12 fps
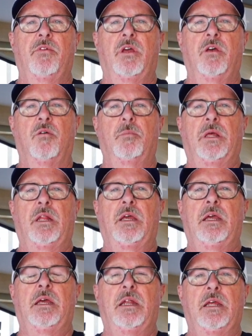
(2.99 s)
the Hillbilly.
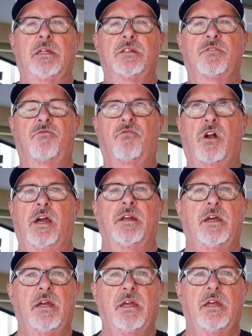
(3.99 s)
It is
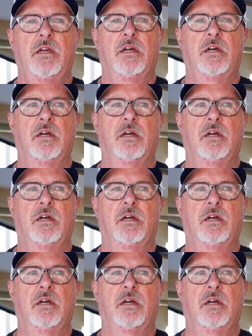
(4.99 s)
Friday.